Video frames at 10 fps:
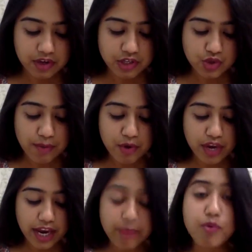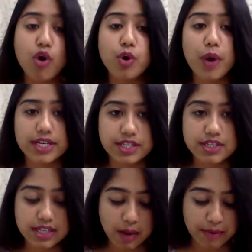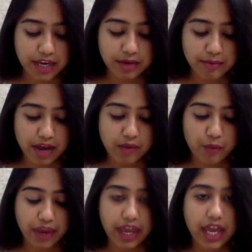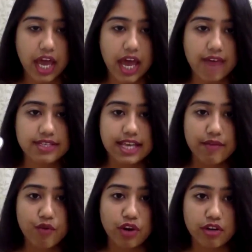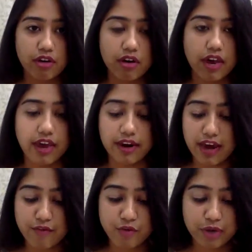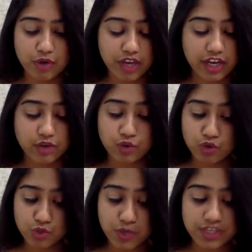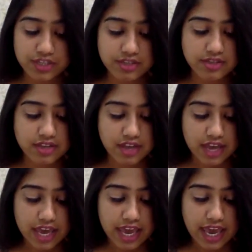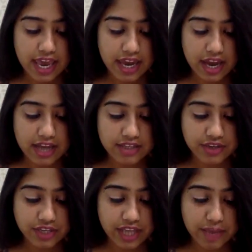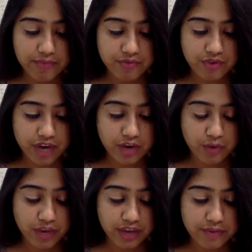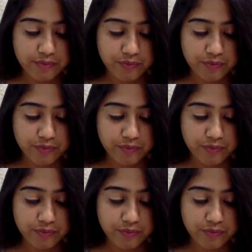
So I'm looking at more questions coming in my way. I have a cell phone here and I would be looking into those questions and answering them right away.